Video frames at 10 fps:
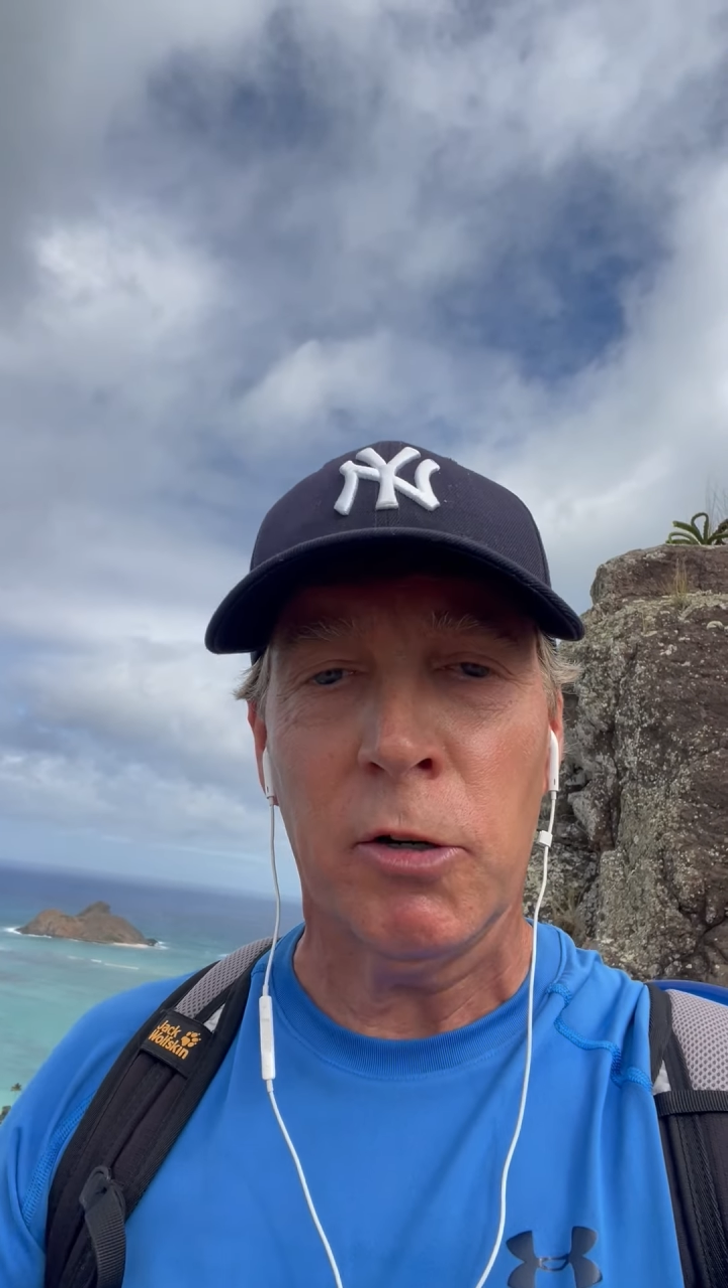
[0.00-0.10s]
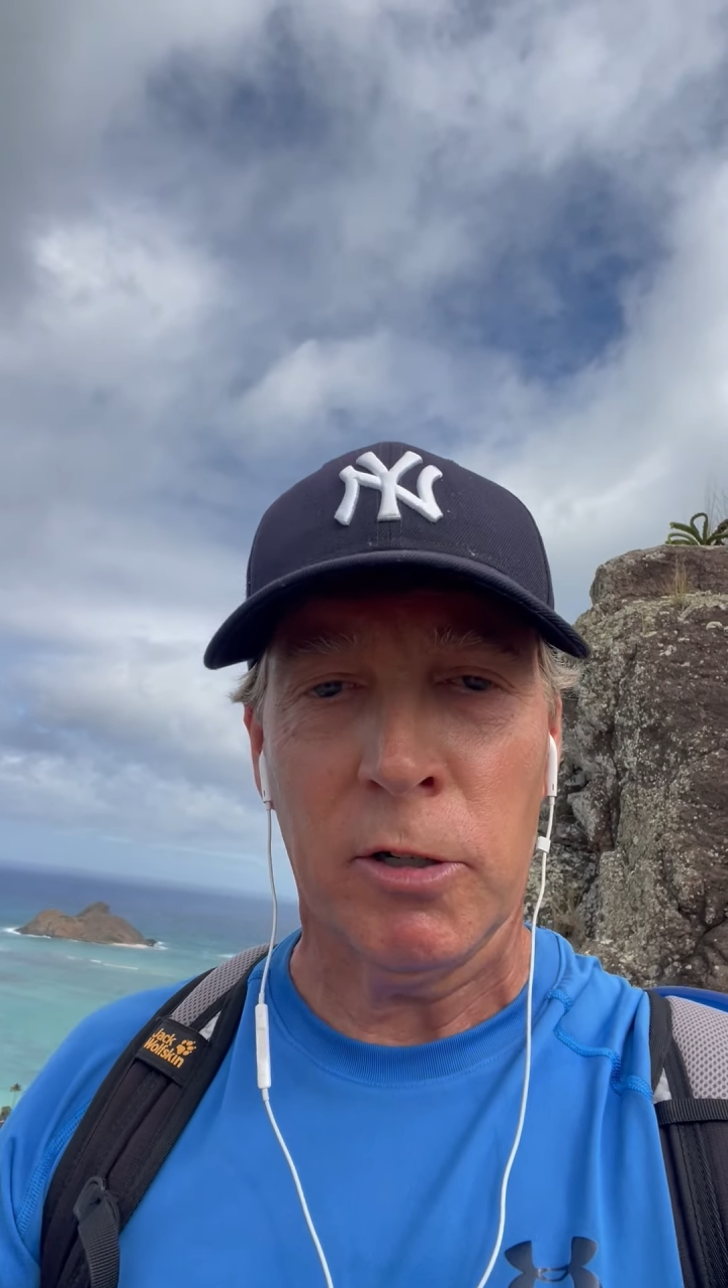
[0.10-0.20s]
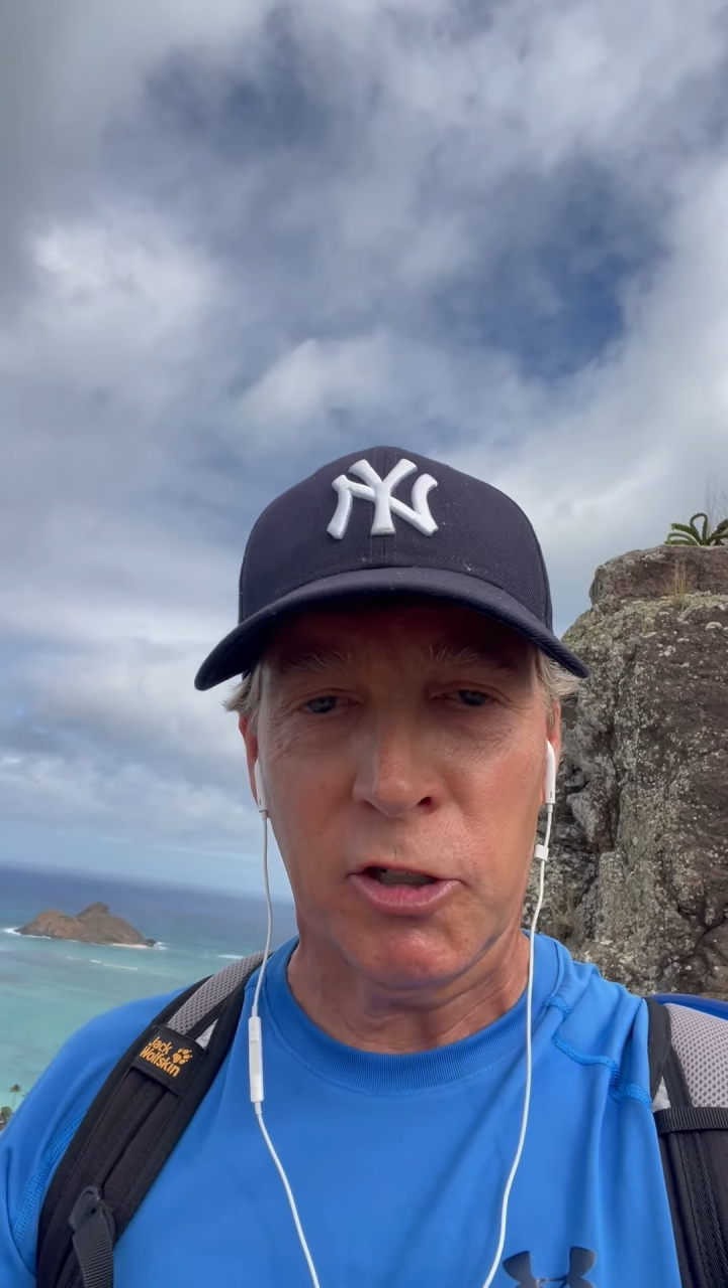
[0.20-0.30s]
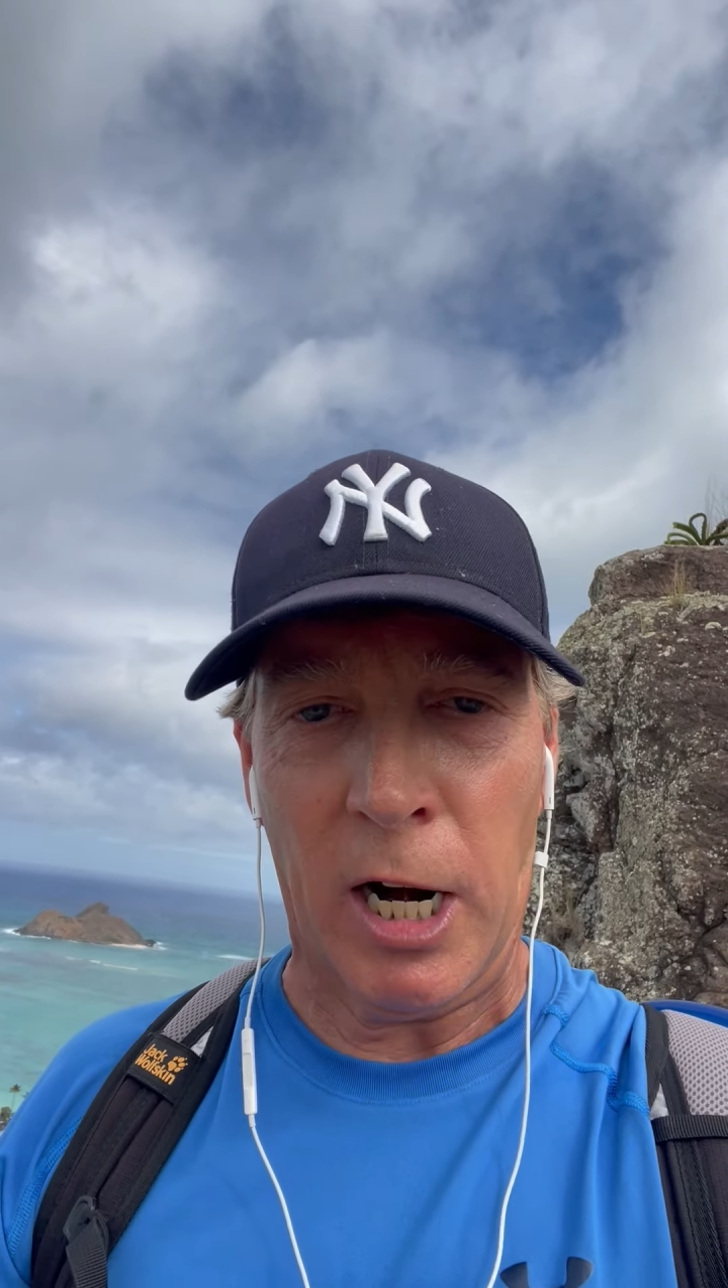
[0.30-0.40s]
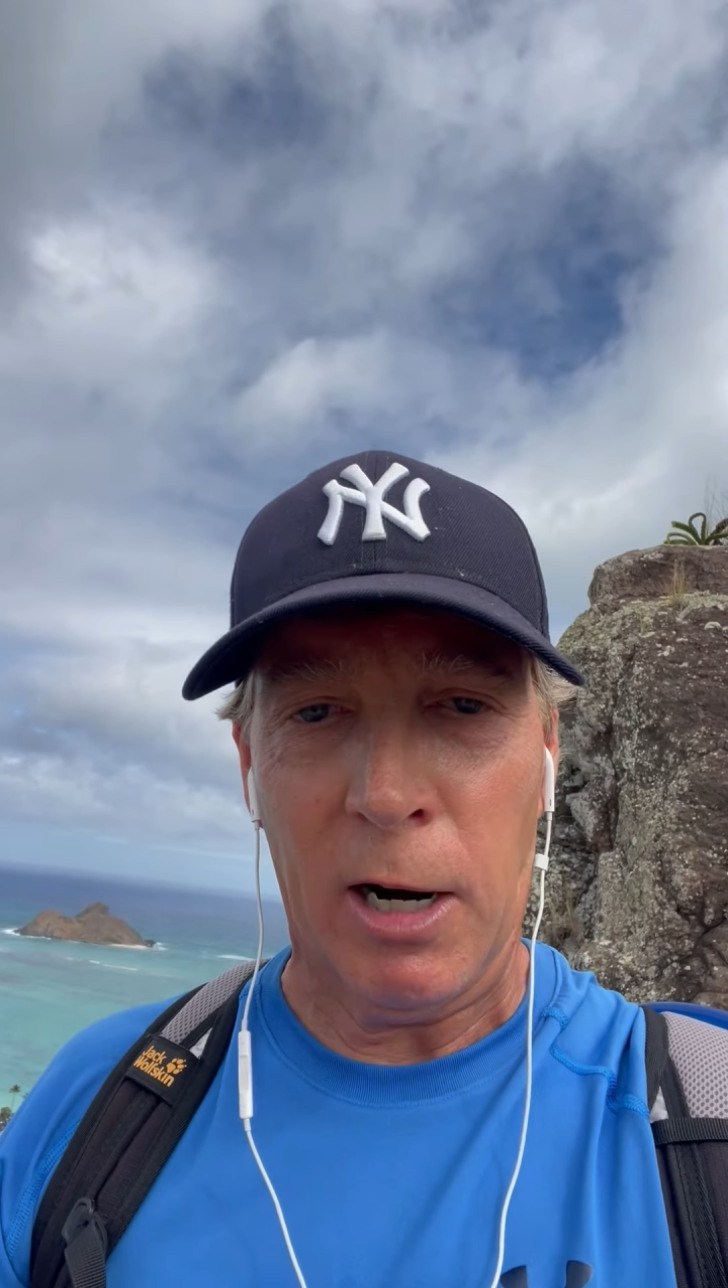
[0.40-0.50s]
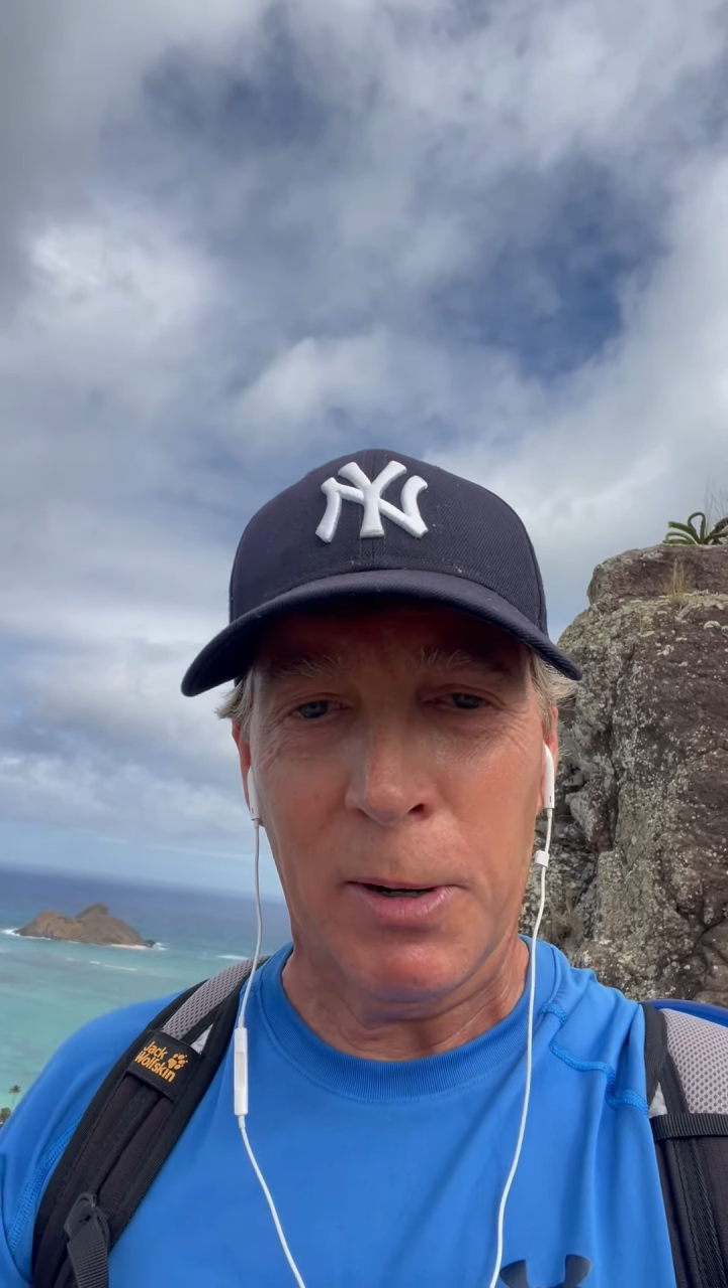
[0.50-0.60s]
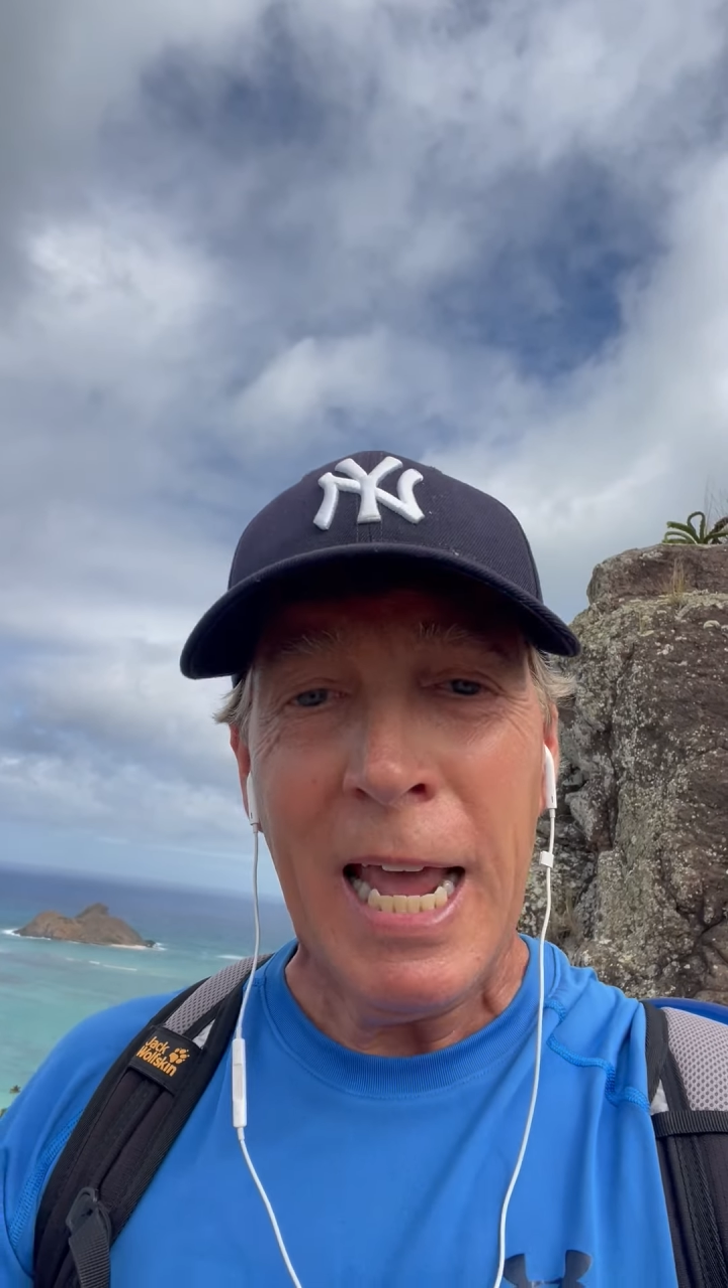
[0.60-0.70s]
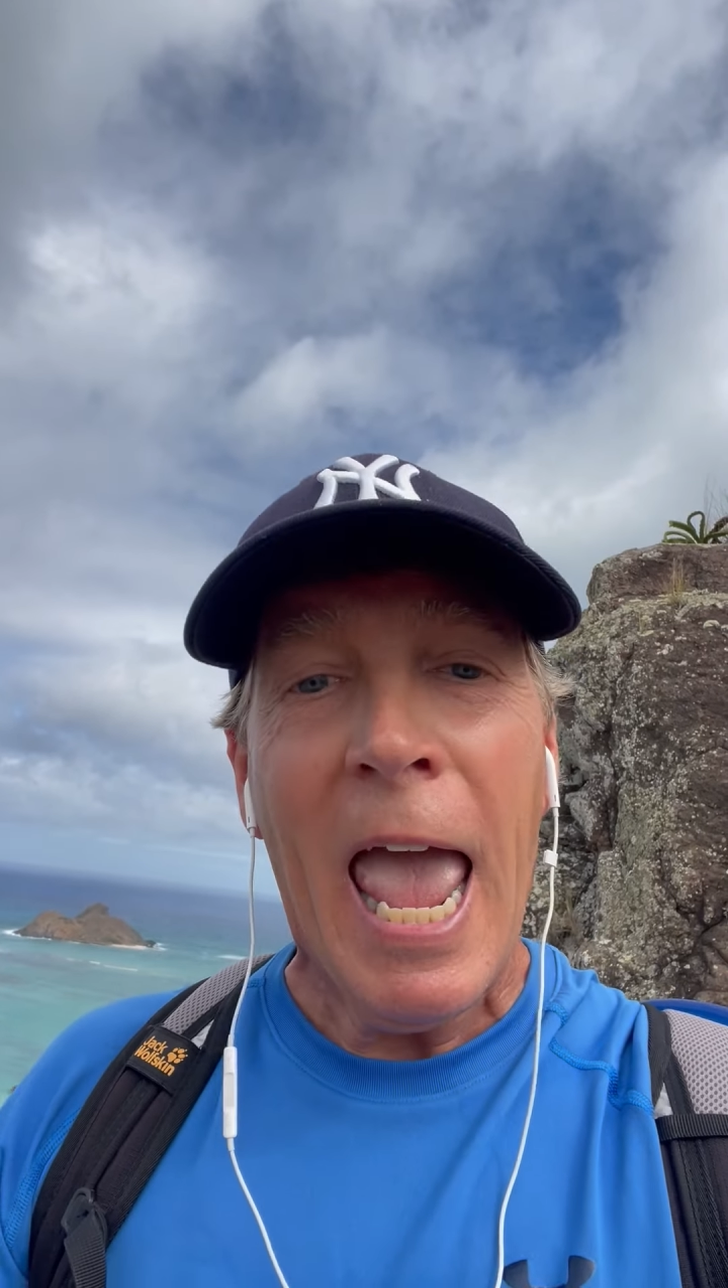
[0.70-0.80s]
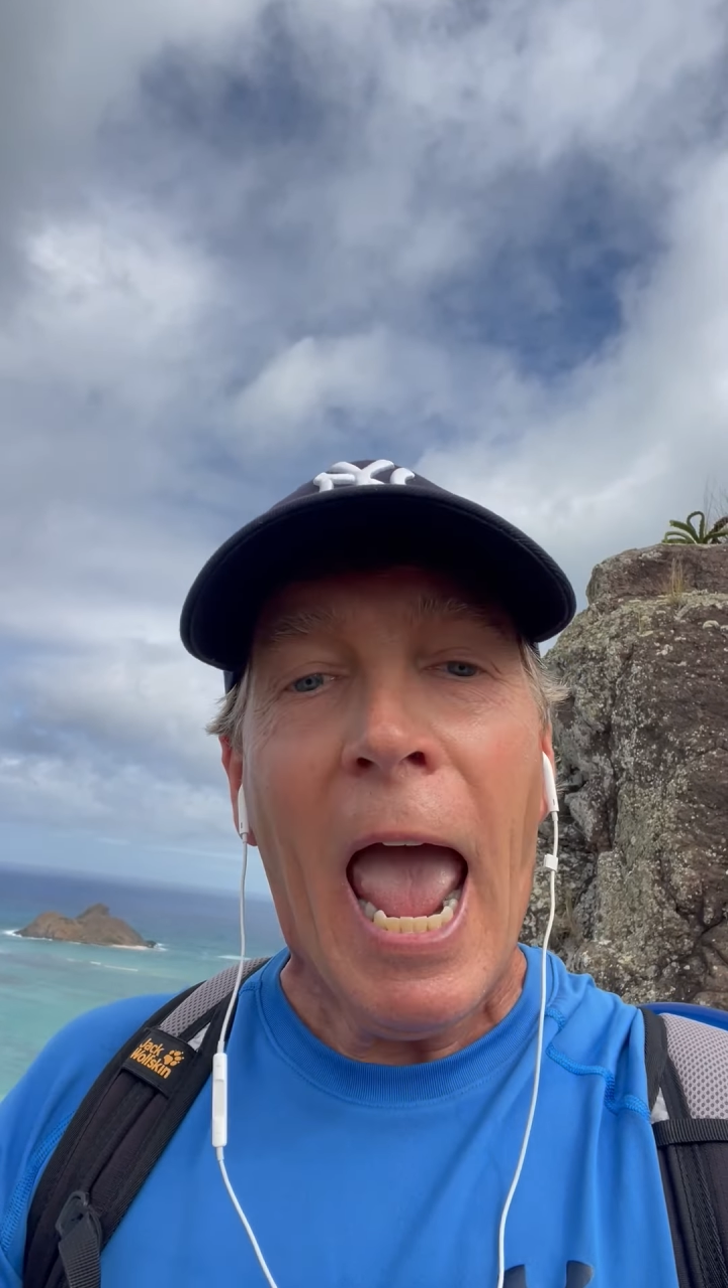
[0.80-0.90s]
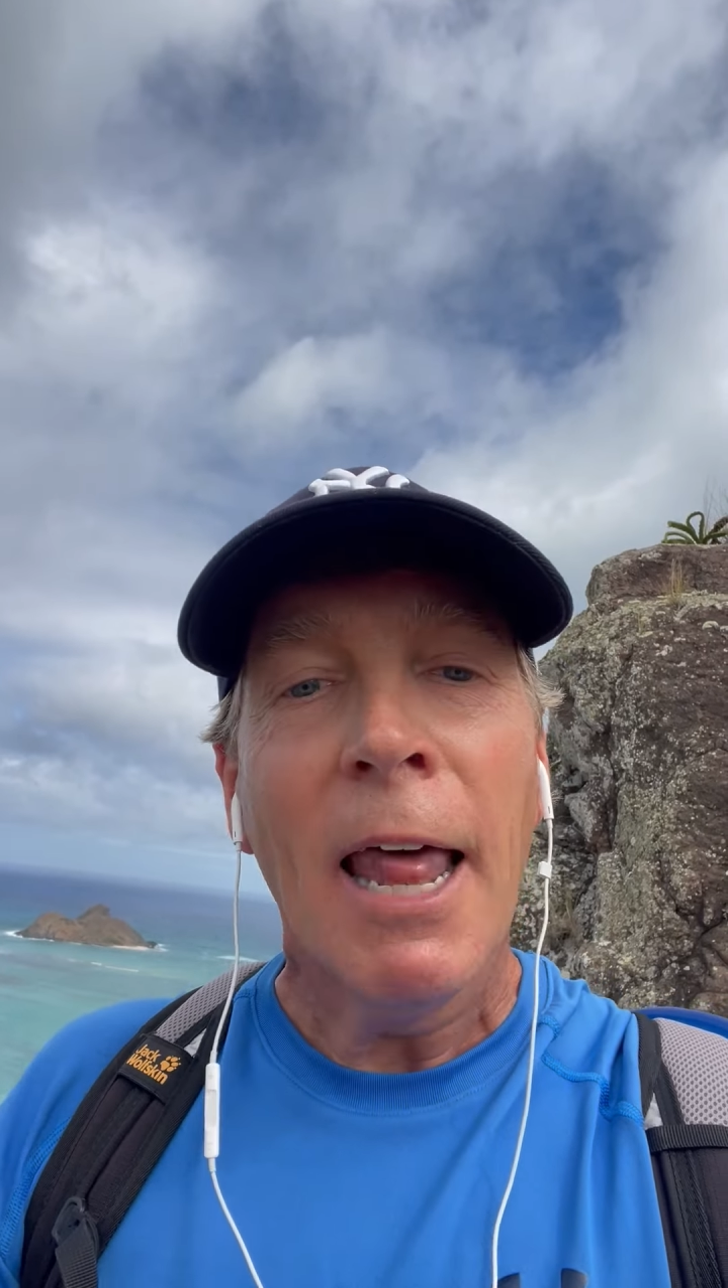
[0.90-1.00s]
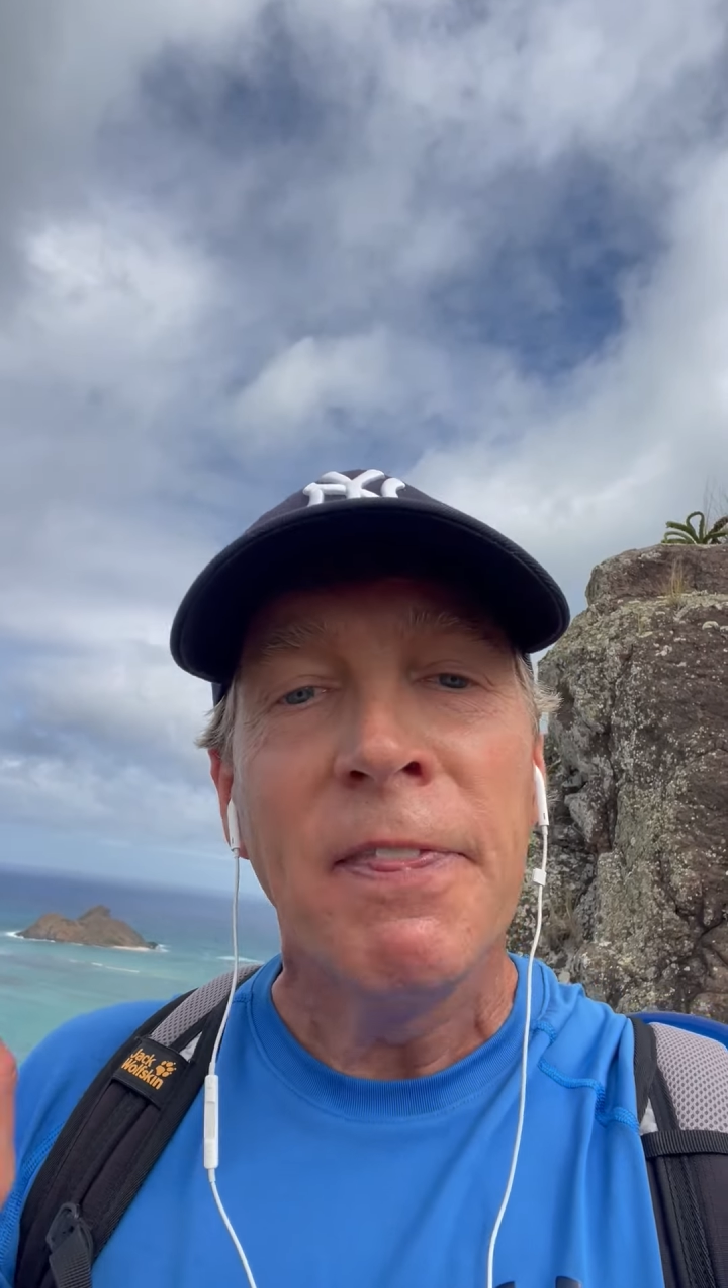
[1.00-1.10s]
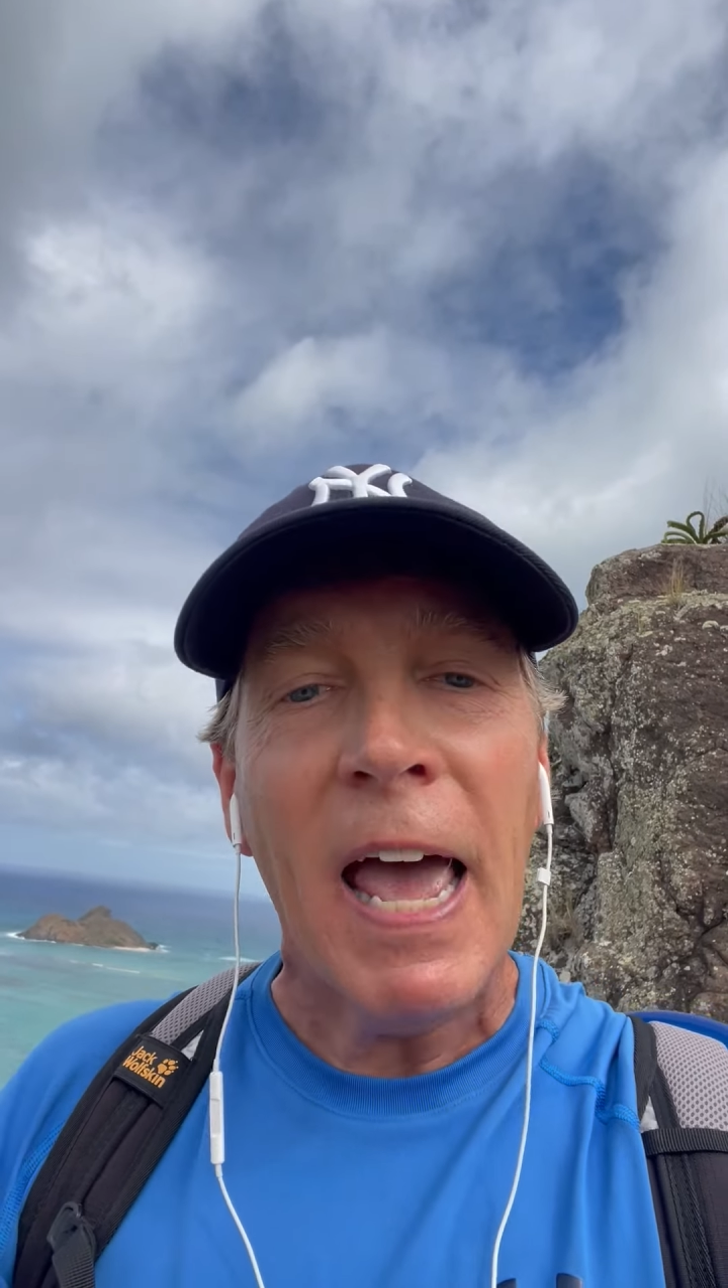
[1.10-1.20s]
your child, and